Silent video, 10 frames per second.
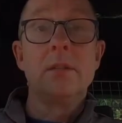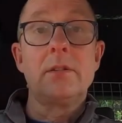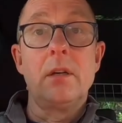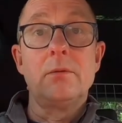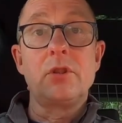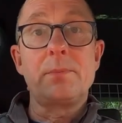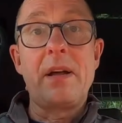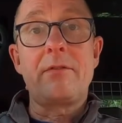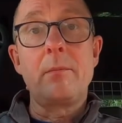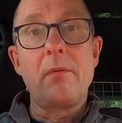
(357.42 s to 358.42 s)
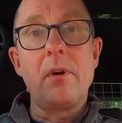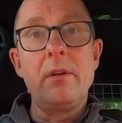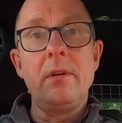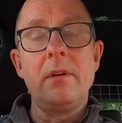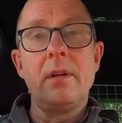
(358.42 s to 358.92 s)
So just back from a
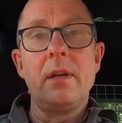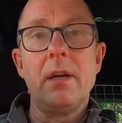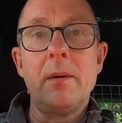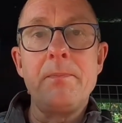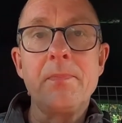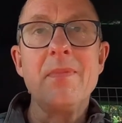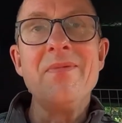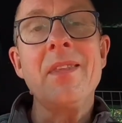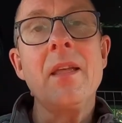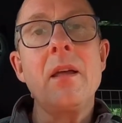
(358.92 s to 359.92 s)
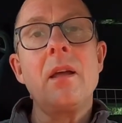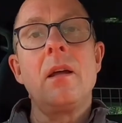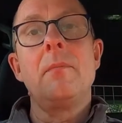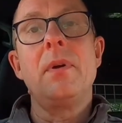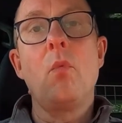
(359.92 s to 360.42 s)
run, a
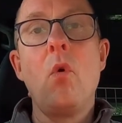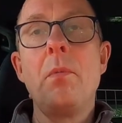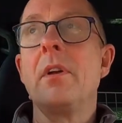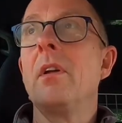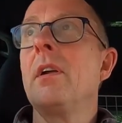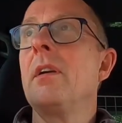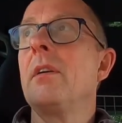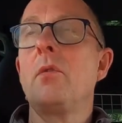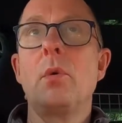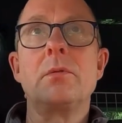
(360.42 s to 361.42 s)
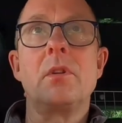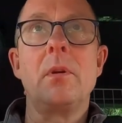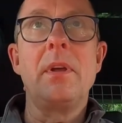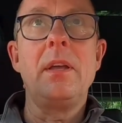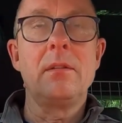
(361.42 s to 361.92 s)
bit warmer than I thought it was going
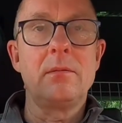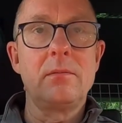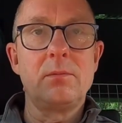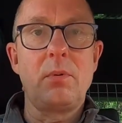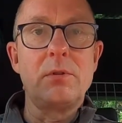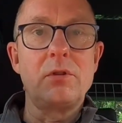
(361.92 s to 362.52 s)
to be, and probably